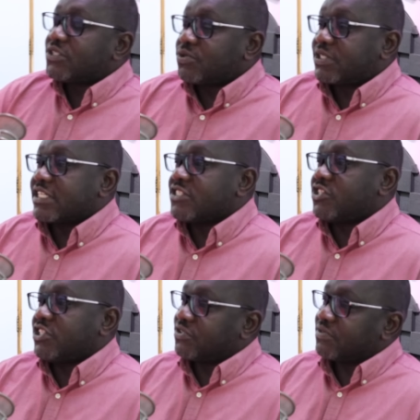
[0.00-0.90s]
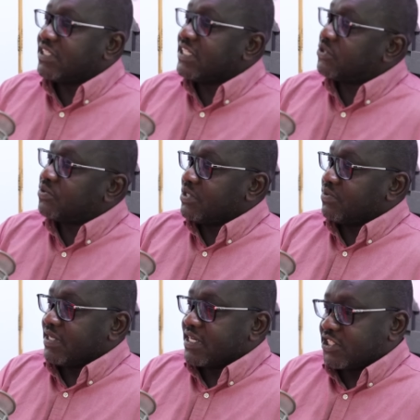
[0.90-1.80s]
to transition into
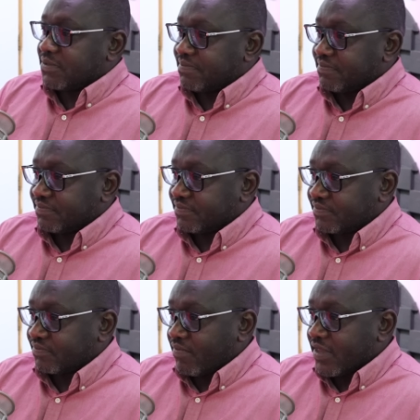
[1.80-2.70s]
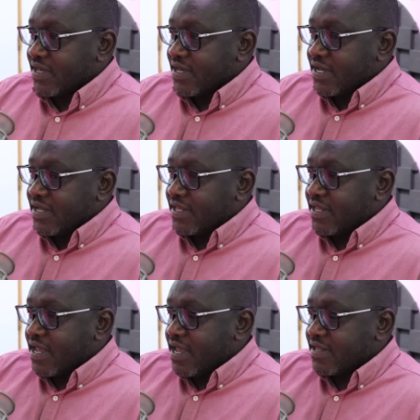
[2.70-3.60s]
new leadership.
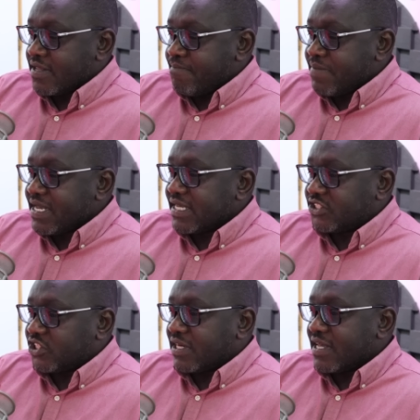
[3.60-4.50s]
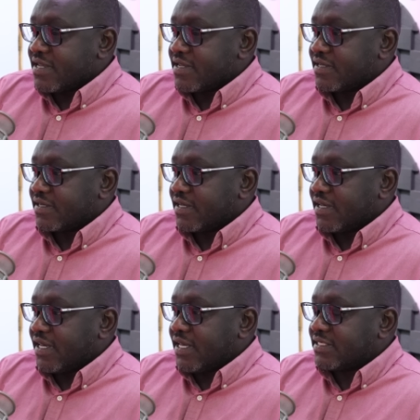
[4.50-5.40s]
The, the biggest challenge
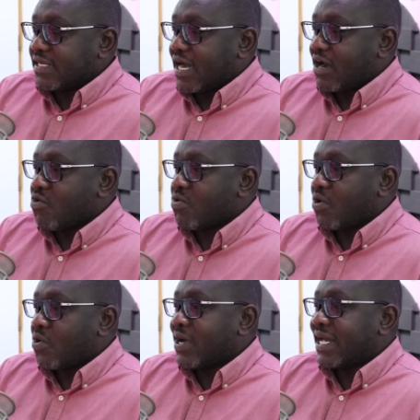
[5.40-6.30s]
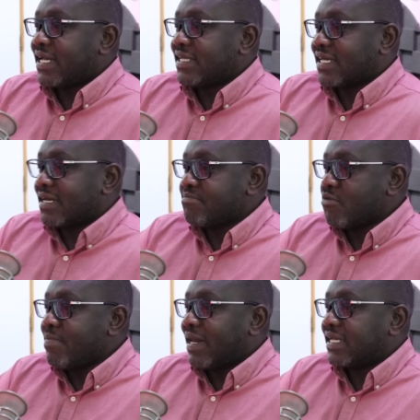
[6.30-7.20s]
is how organized and
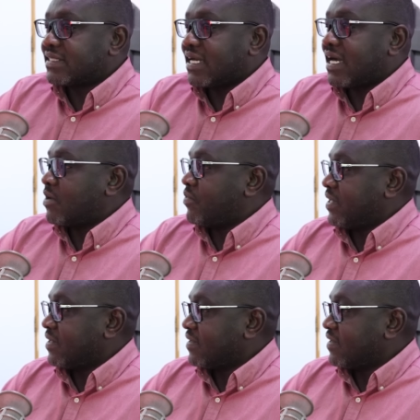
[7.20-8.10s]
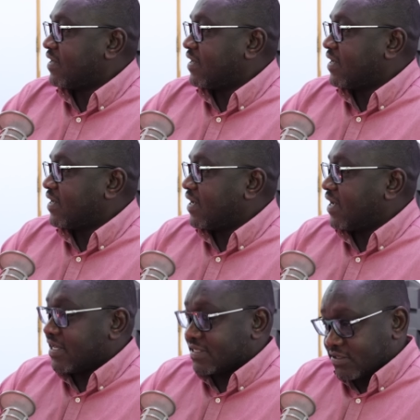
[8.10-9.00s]
mobilized are we
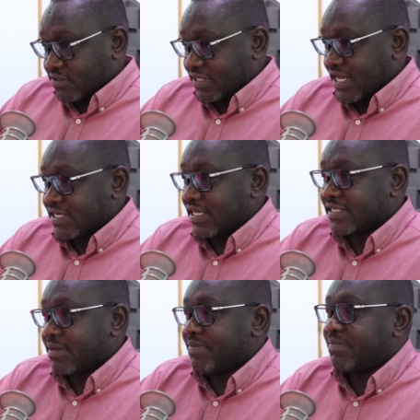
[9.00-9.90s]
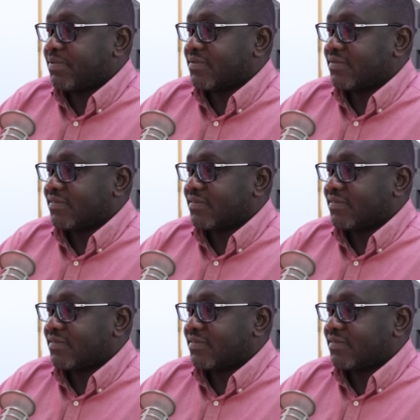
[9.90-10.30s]
as a society, as a people.